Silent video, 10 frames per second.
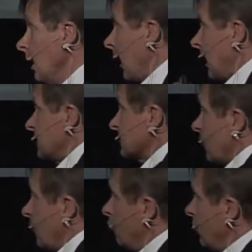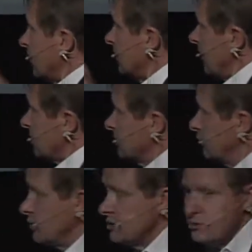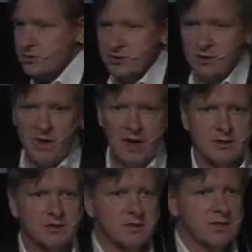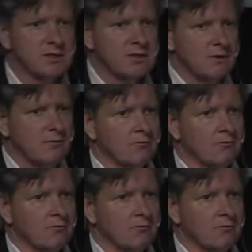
And so we can actually reduce the amount of seed set